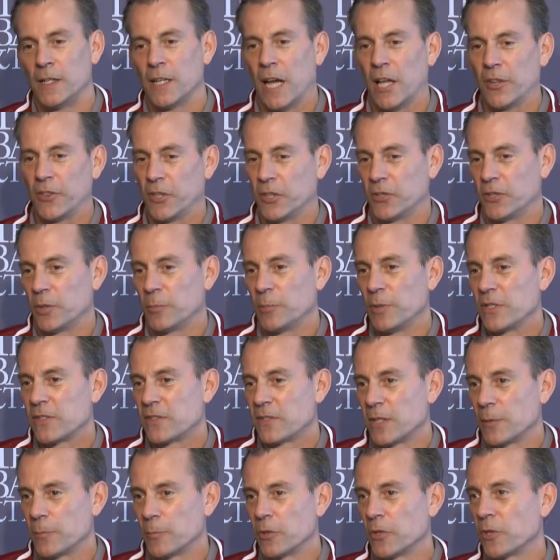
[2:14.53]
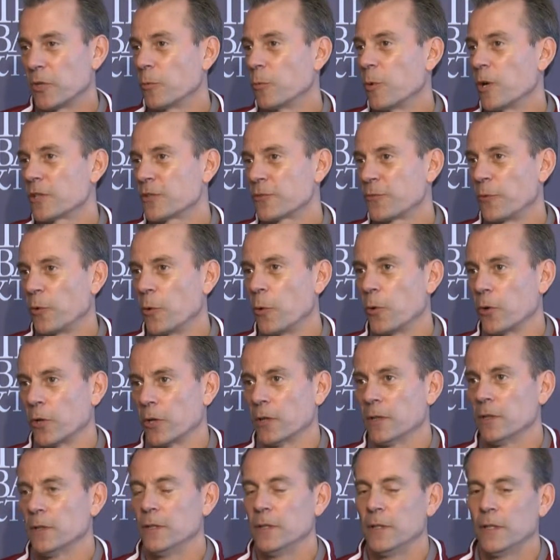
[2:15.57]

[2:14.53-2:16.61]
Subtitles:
I think they'll be similar to West Florida